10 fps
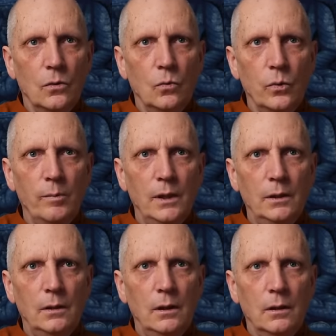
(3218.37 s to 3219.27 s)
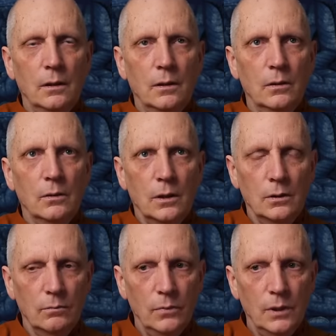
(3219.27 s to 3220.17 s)
women uh,
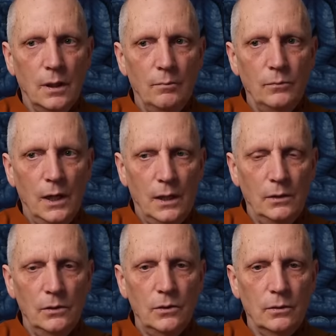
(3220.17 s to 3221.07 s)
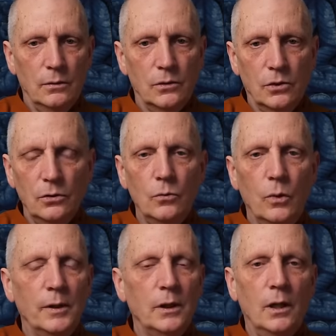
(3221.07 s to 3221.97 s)
can become nuns, certain
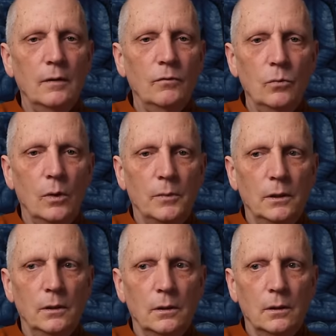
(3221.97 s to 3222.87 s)
women, not every woman.